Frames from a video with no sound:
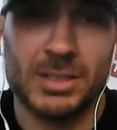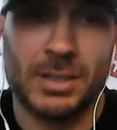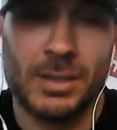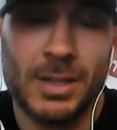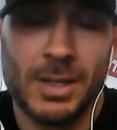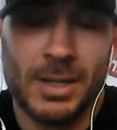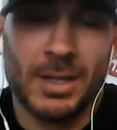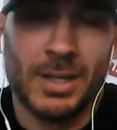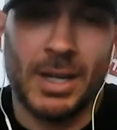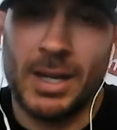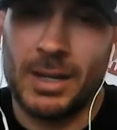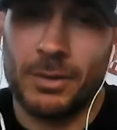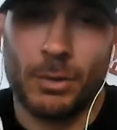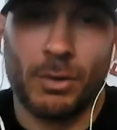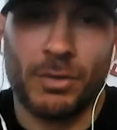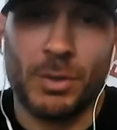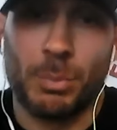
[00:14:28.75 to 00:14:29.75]
And I
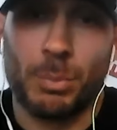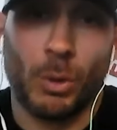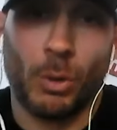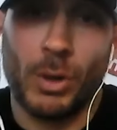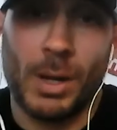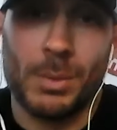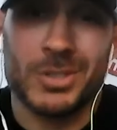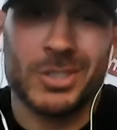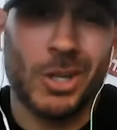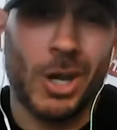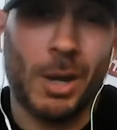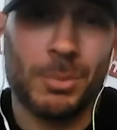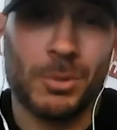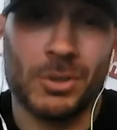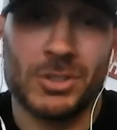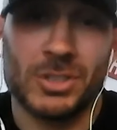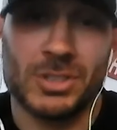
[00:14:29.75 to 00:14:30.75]
don't know if the program
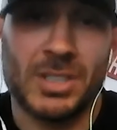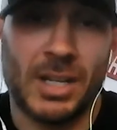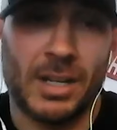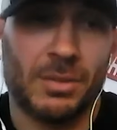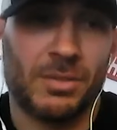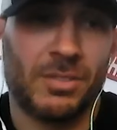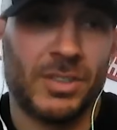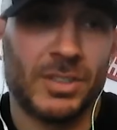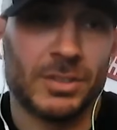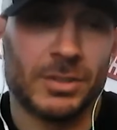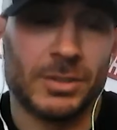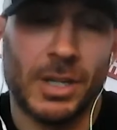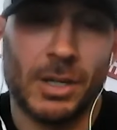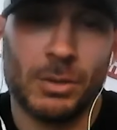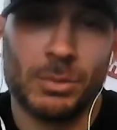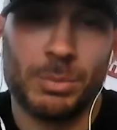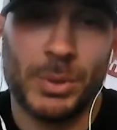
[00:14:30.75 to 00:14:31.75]
stopped or just kind of fizzled
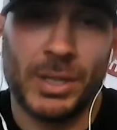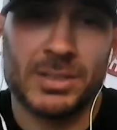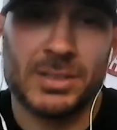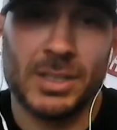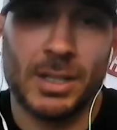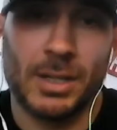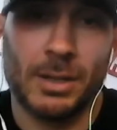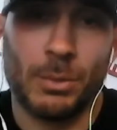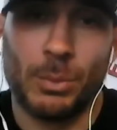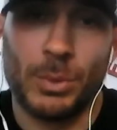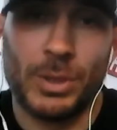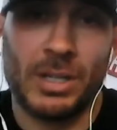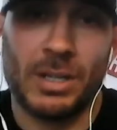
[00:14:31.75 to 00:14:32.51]
out, but I